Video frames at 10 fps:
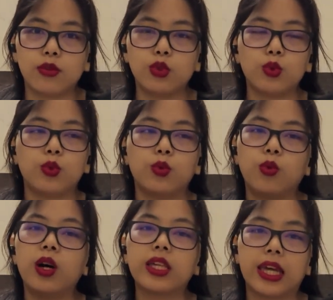to
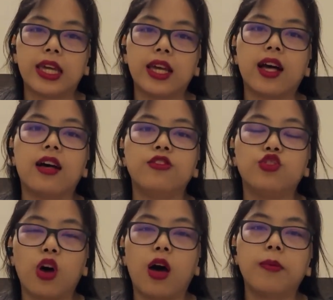working a
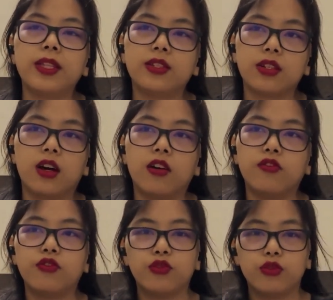job instead of